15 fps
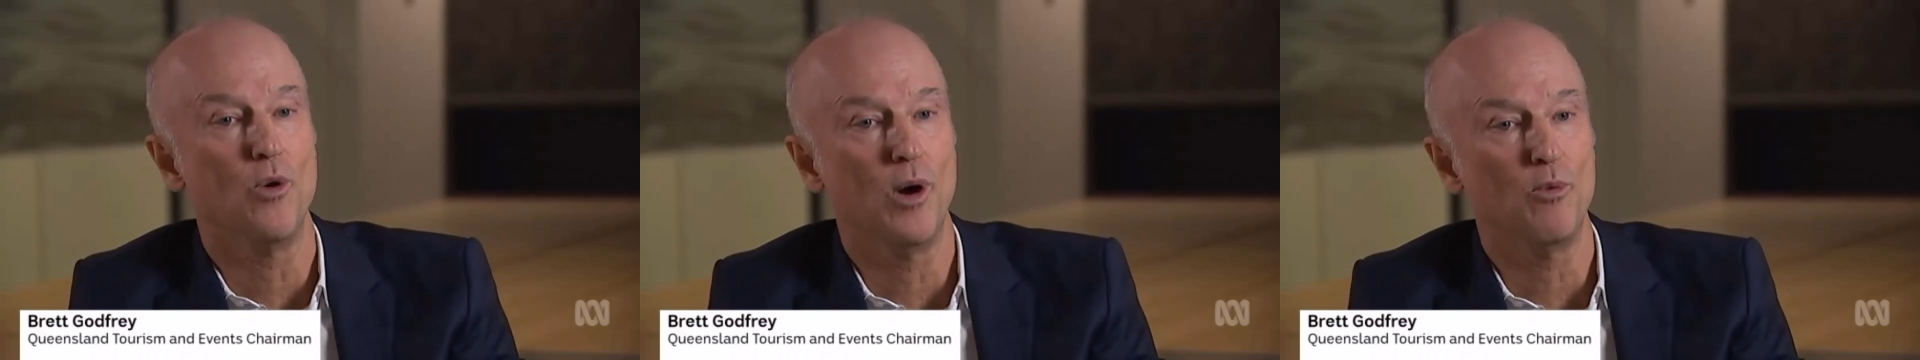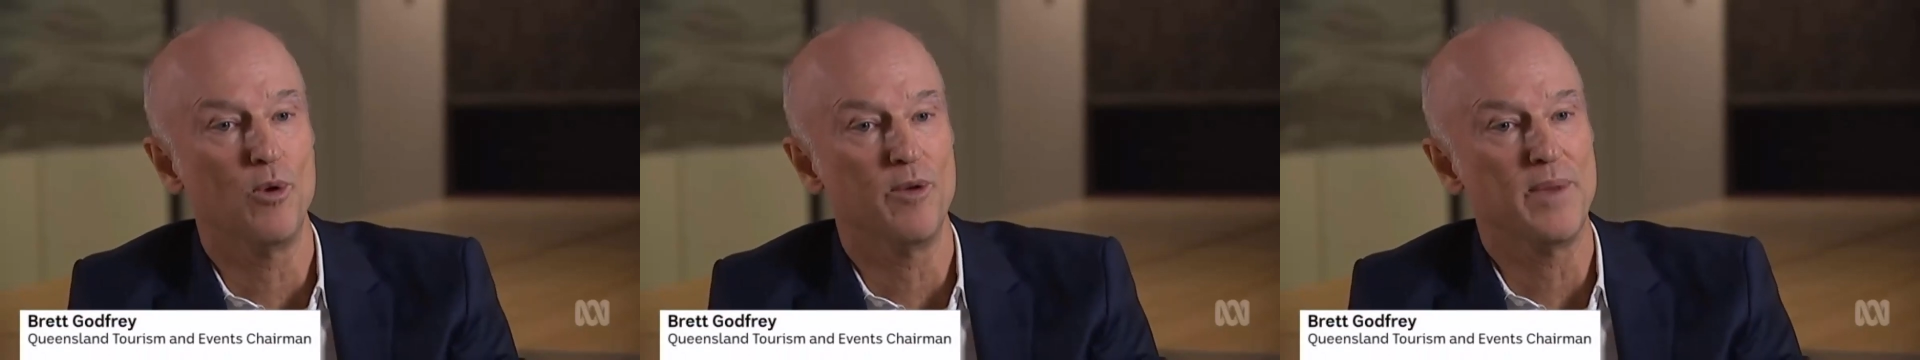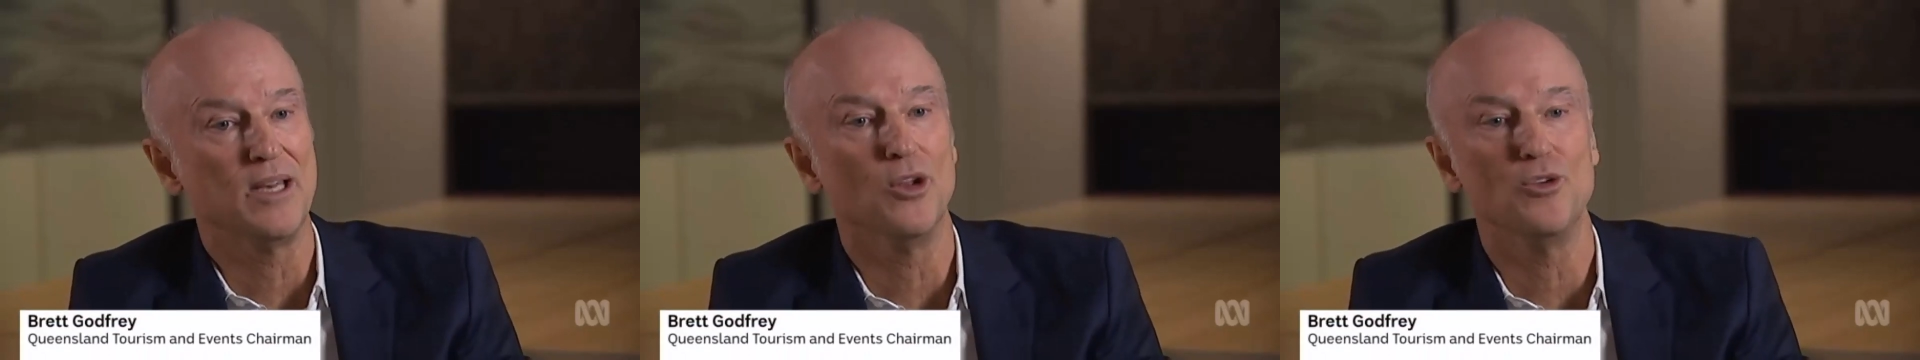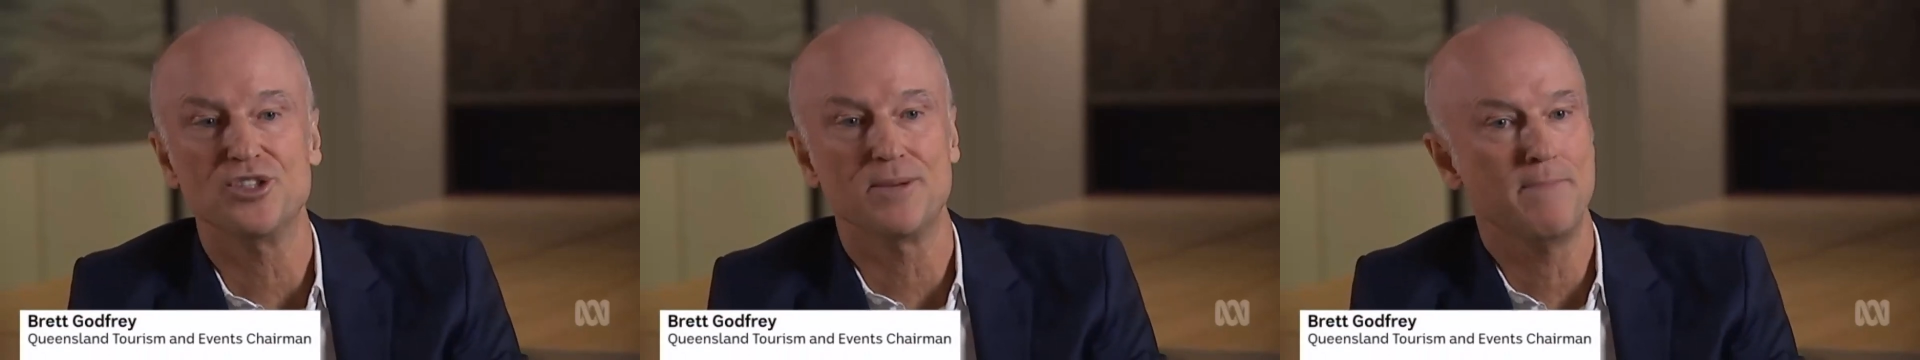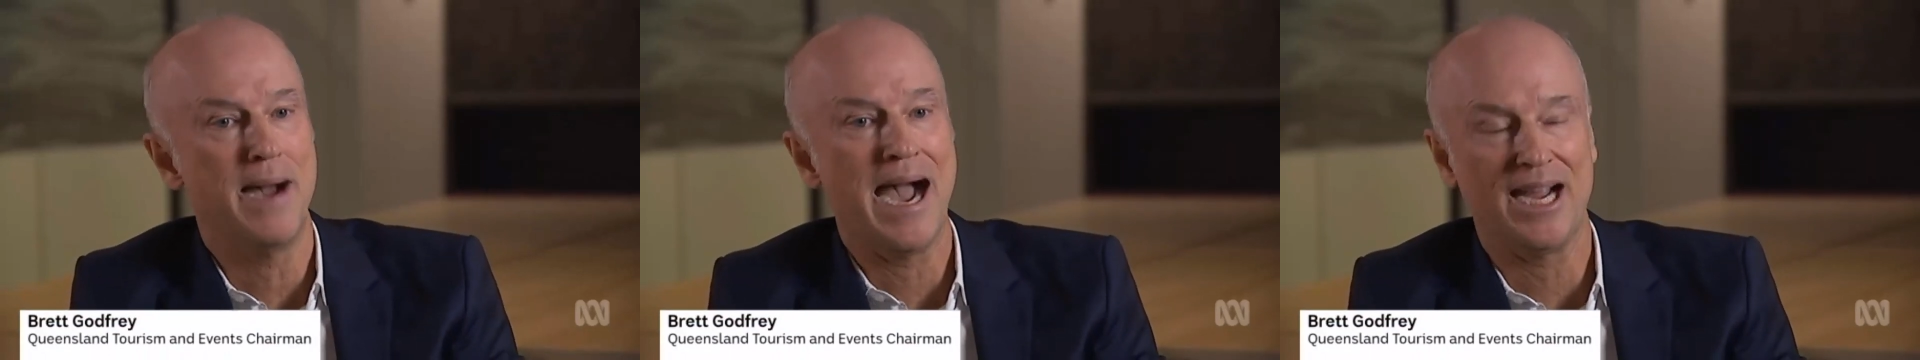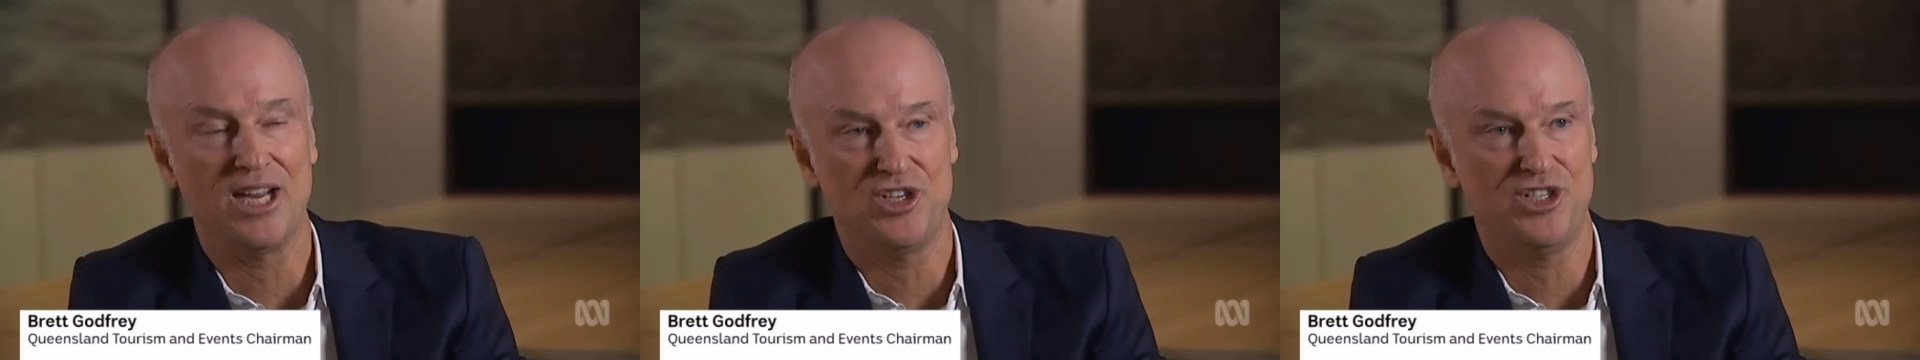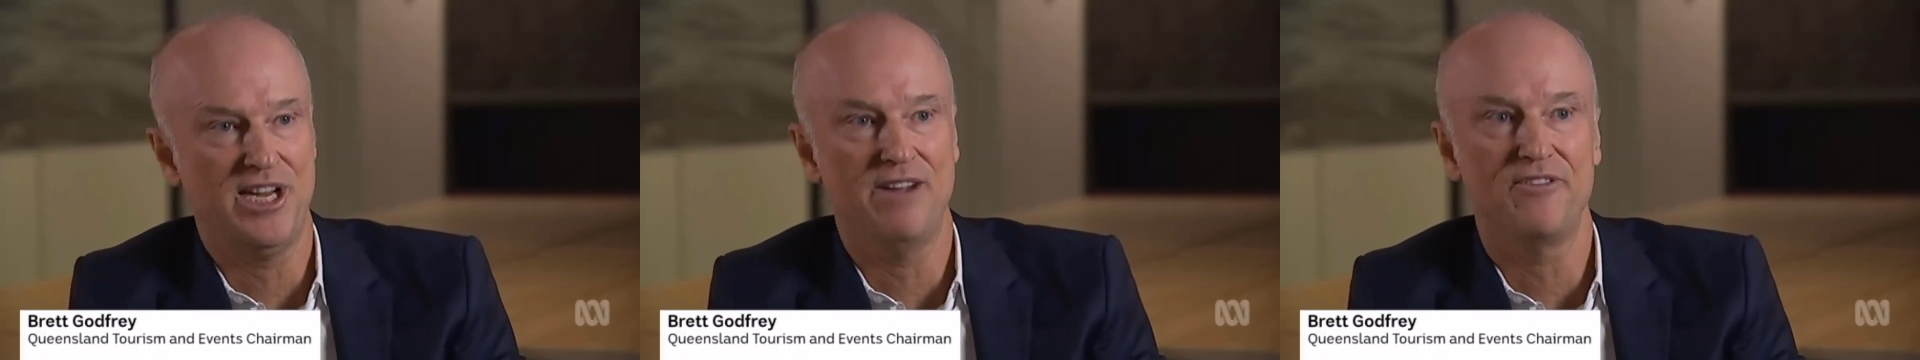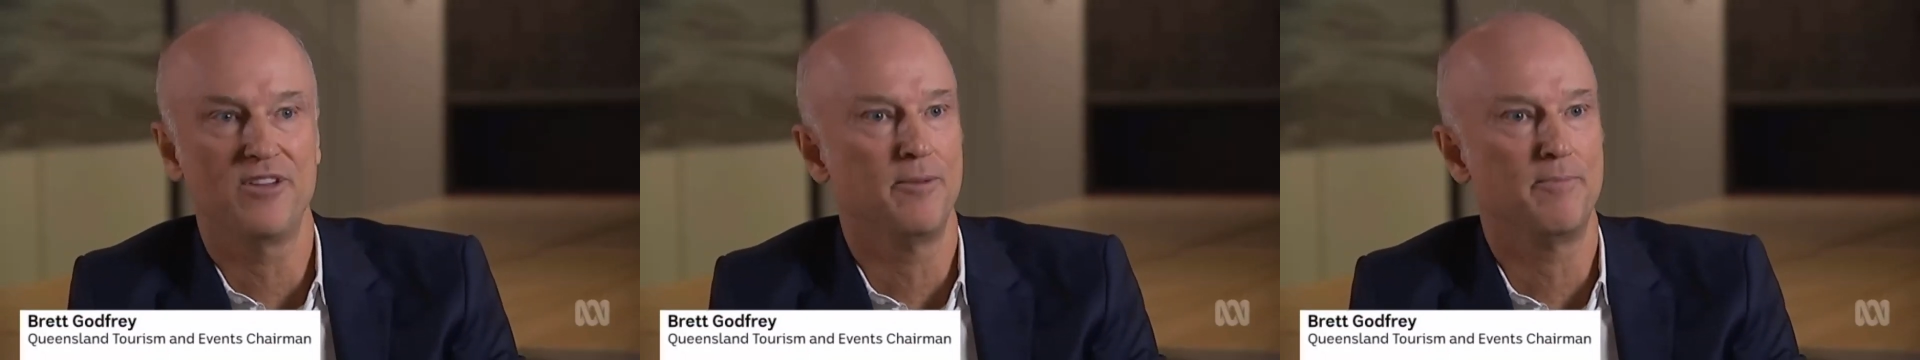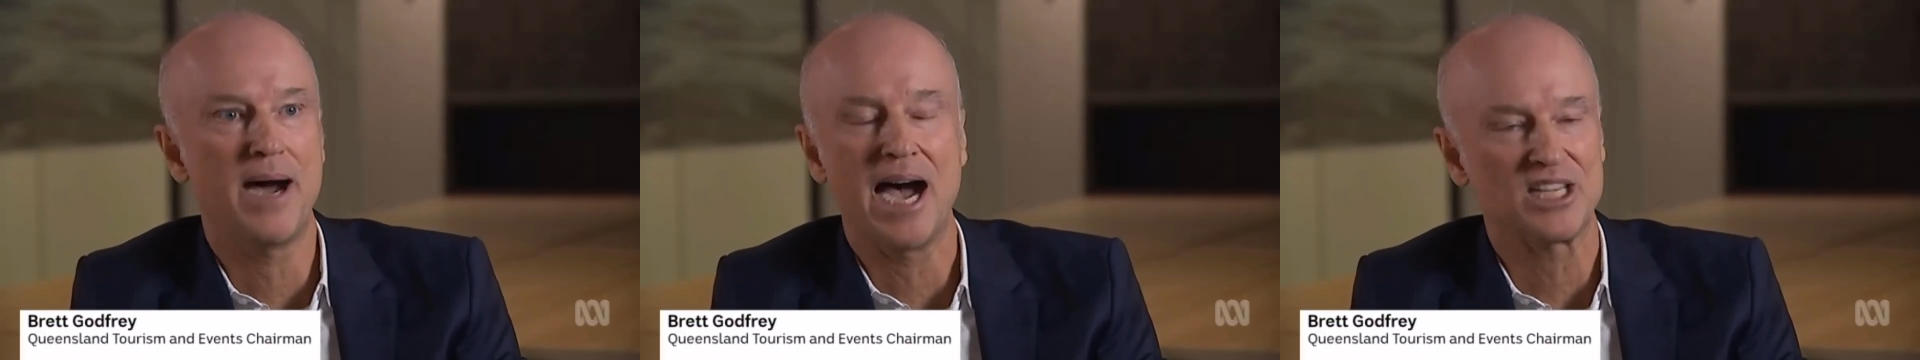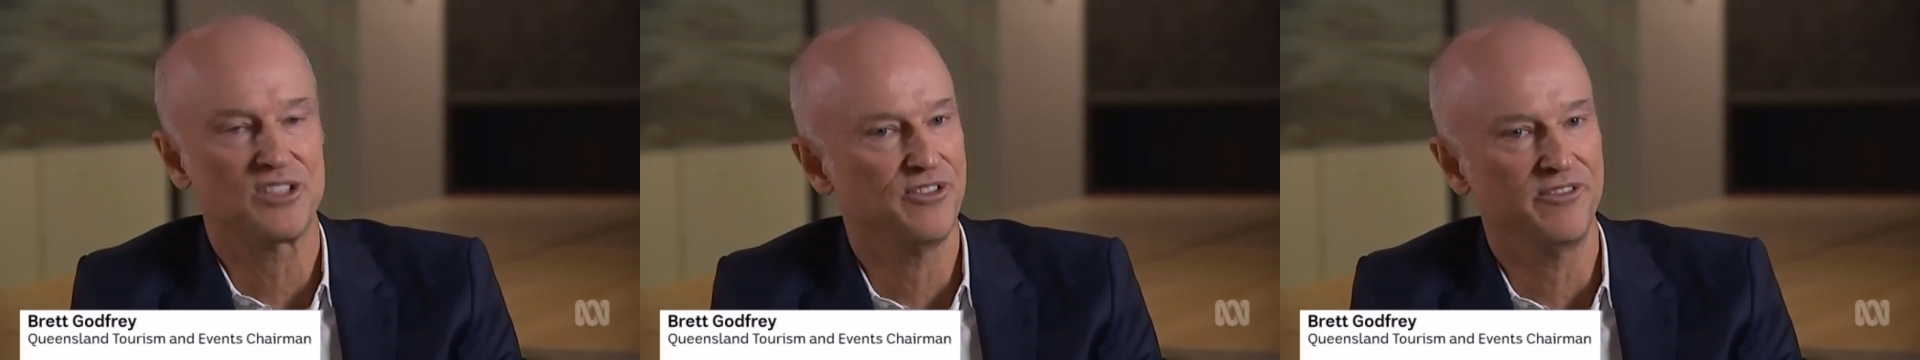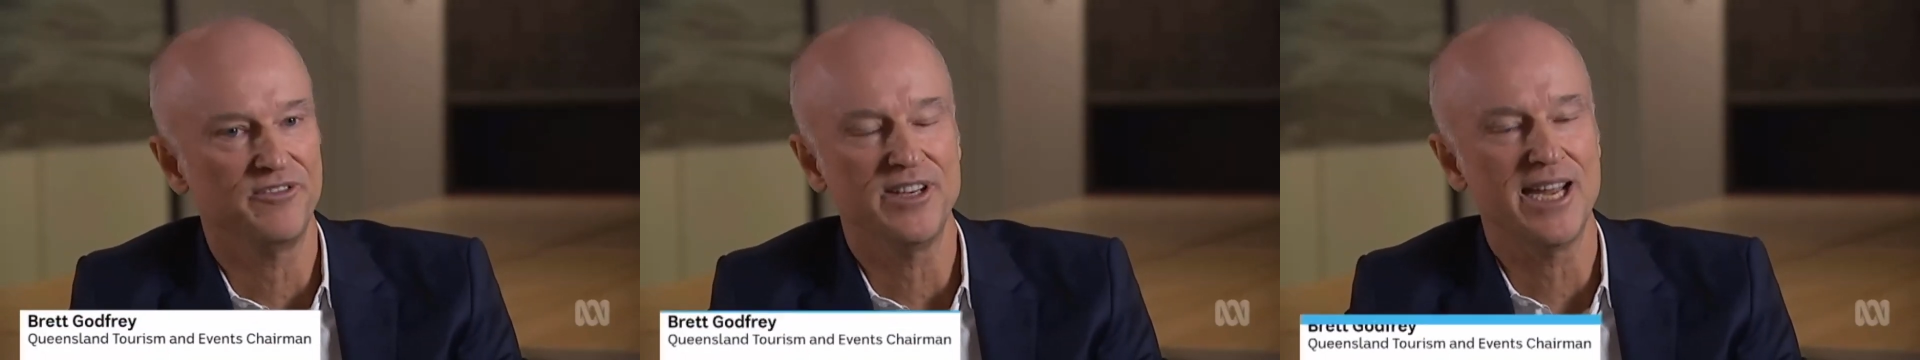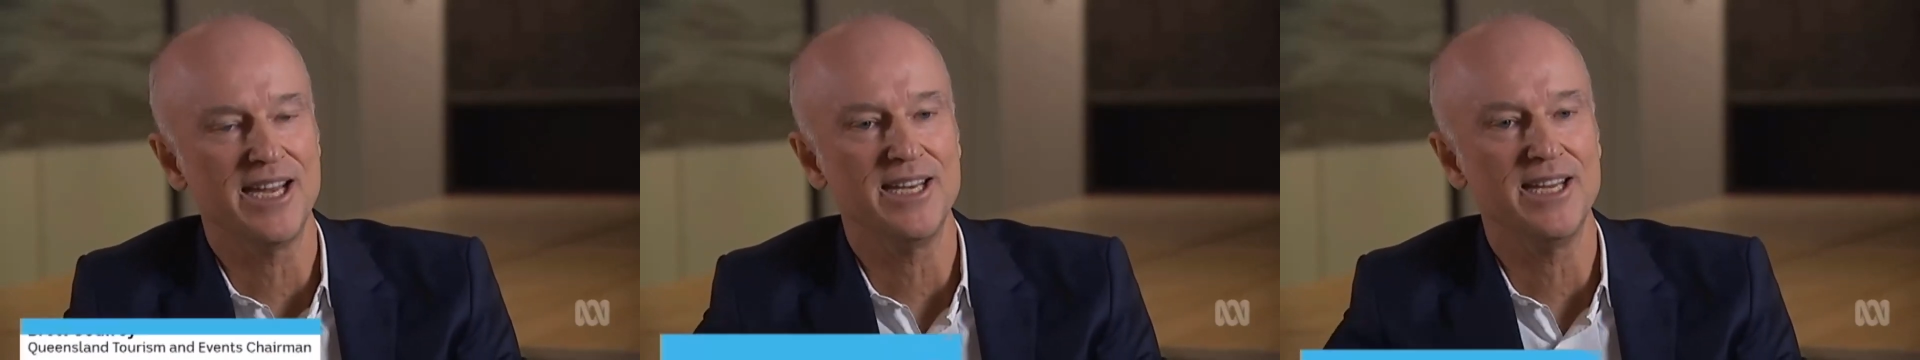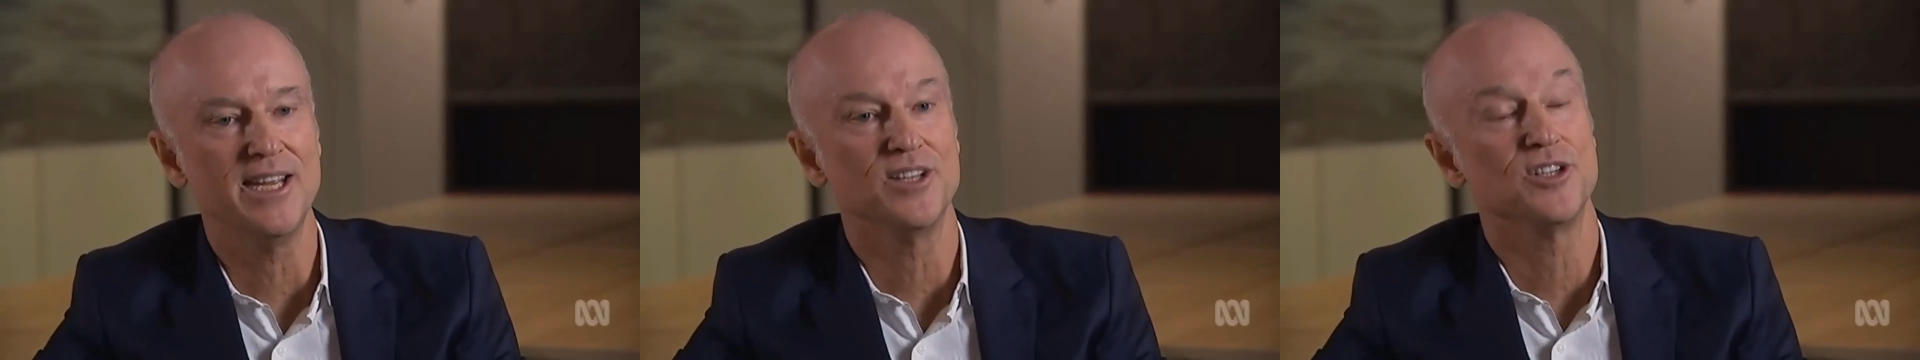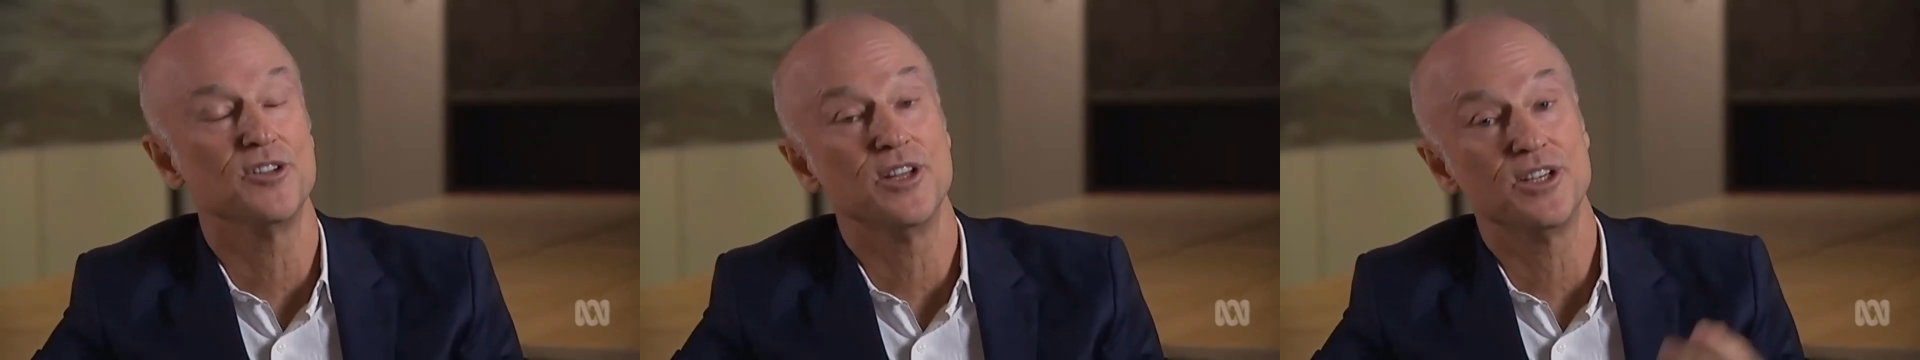where we've been losing market share for the past fifteen years,